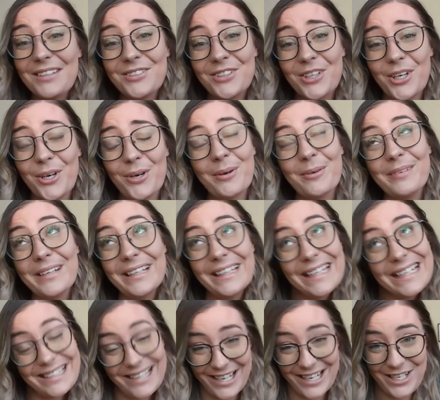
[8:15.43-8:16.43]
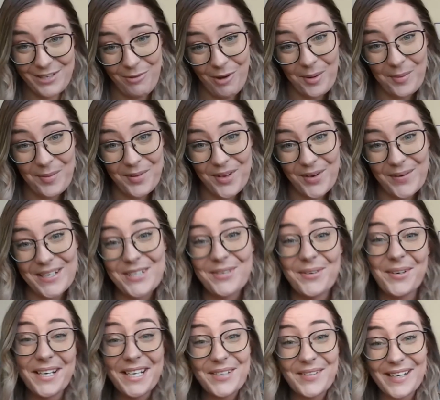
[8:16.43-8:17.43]
So we're really excited to work with you in
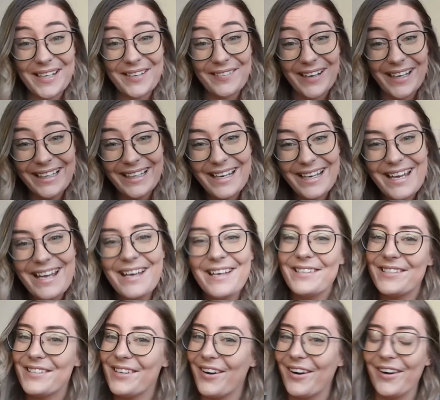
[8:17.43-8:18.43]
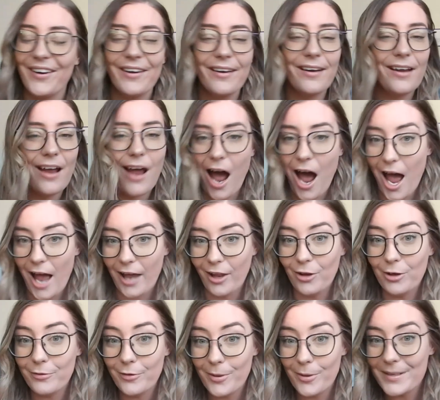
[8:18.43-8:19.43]
2021. So I
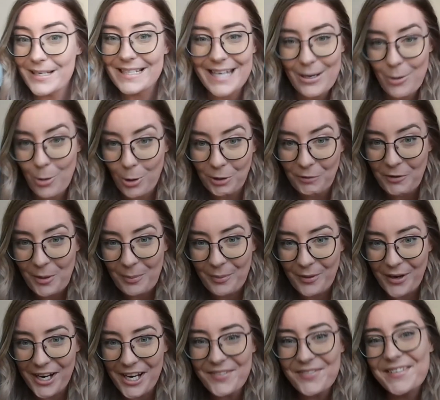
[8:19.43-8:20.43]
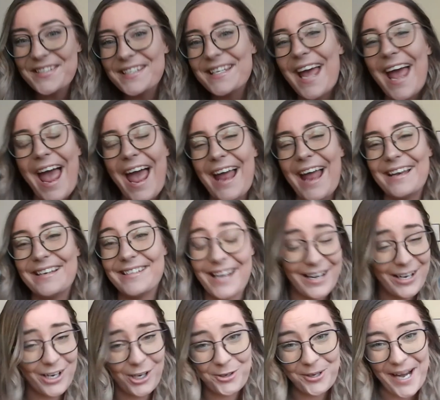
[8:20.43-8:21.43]
look forward to seeing all of your briefs and
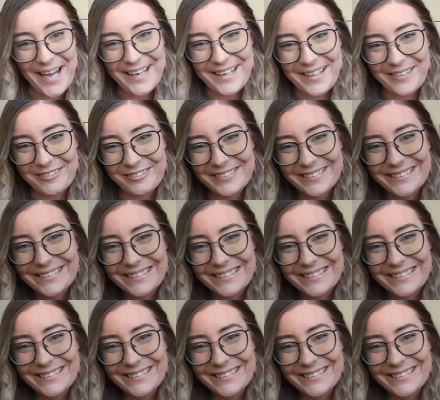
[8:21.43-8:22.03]
getting creative.